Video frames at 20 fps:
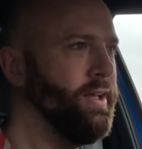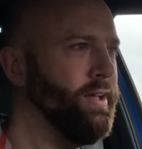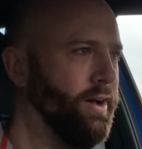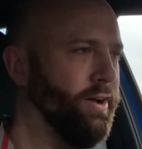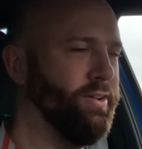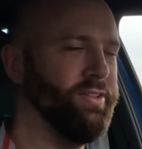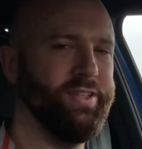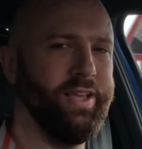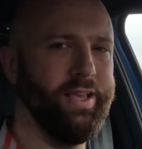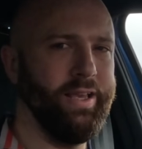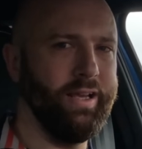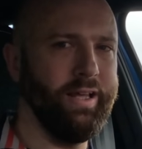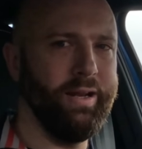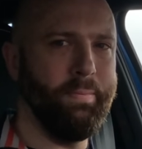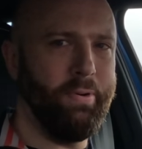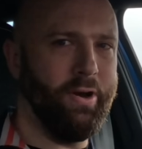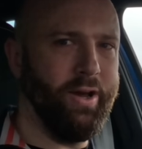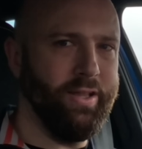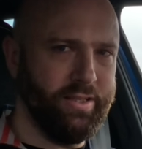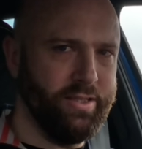I'd say you're going to
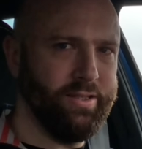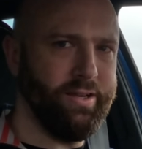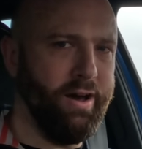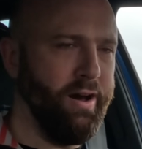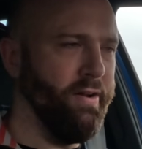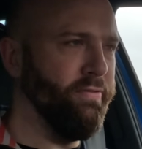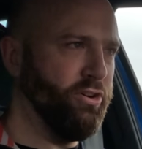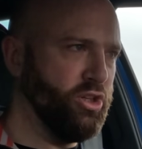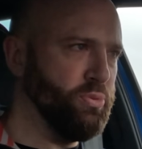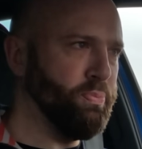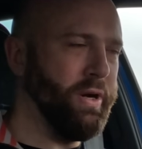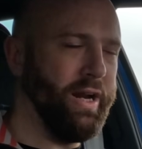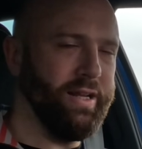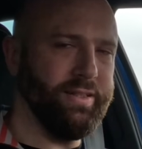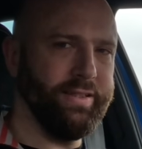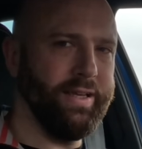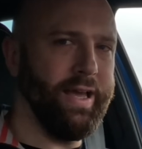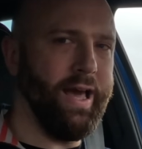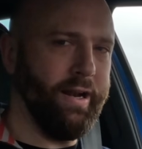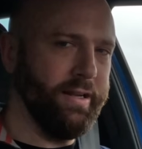buy this car for its
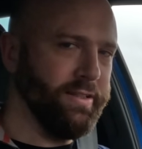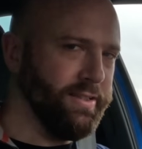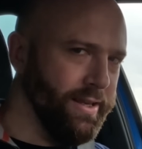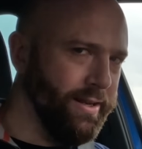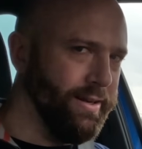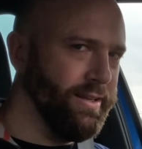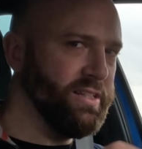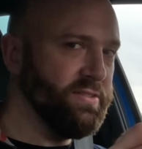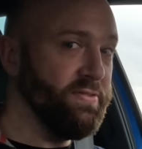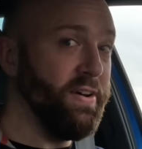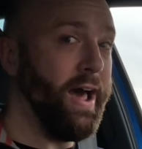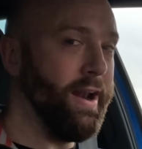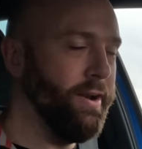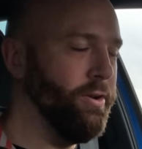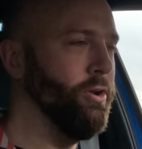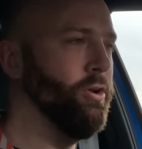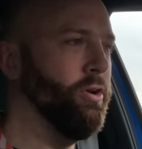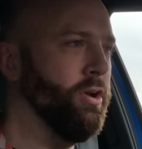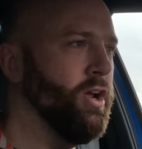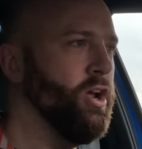practicality and its
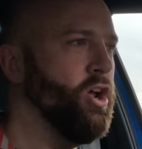value,